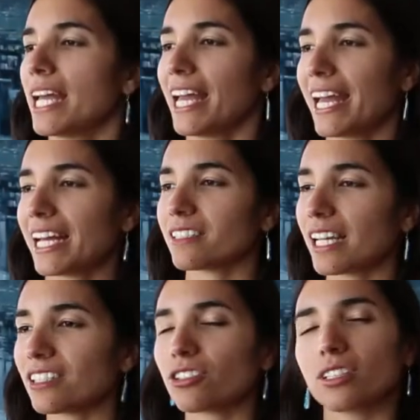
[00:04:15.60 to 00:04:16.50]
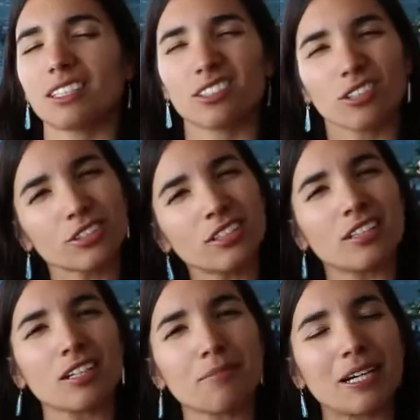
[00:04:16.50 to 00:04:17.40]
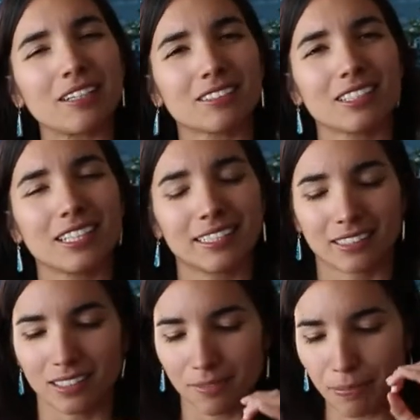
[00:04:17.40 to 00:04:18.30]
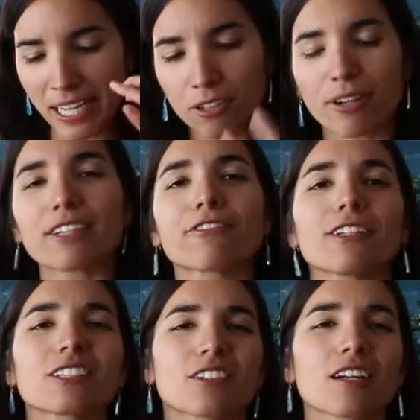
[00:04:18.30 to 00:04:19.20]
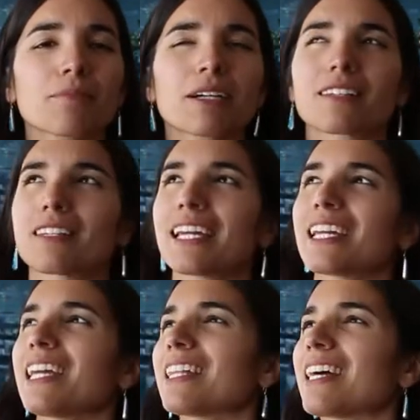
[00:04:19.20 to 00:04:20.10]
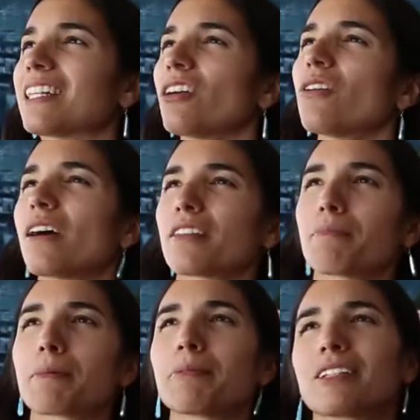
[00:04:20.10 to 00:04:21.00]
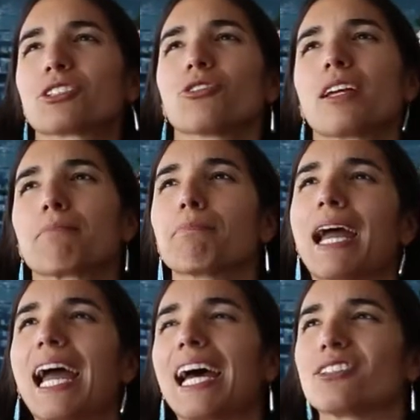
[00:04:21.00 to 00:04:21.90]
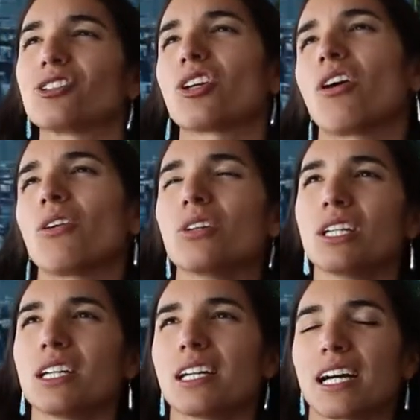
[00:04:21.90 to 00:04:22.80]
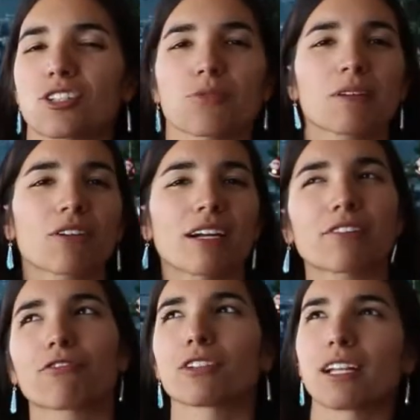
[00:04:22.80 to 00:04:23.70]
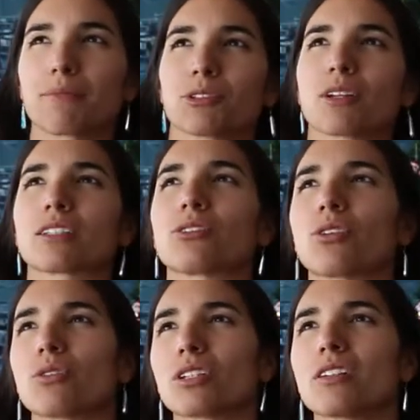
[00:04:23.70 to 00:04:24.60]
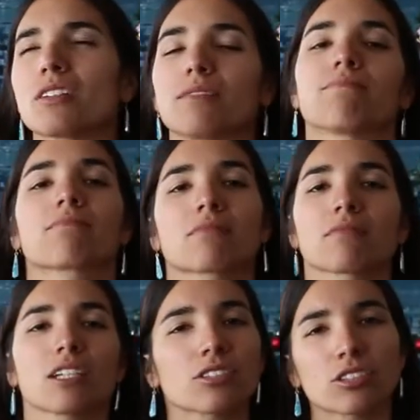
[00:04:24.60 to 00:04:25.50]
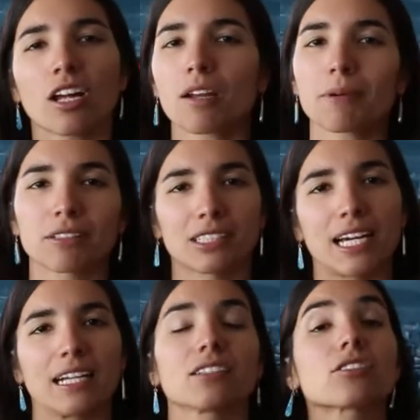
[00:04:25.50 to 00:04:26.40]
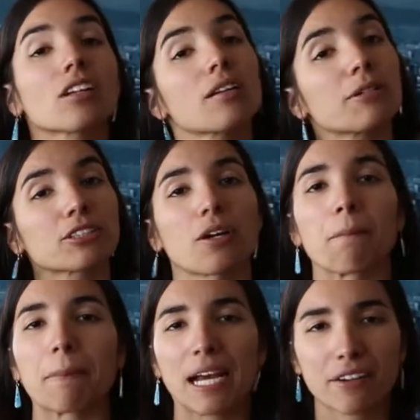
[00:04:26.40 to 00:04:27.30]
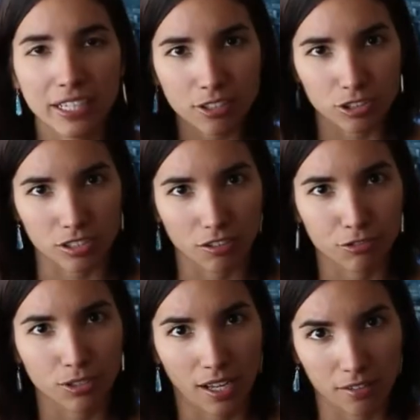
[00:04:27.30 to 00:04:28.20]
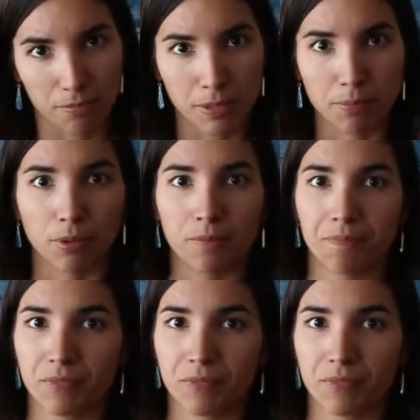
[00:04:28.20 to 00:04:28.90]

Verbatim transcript: And it's, it's also not about, it's, being grateful is not about thinking that, oh, other people are doing bad, so I should be grateful that I'm doing so good. It's not about that. It's not about comparing yourself to other people.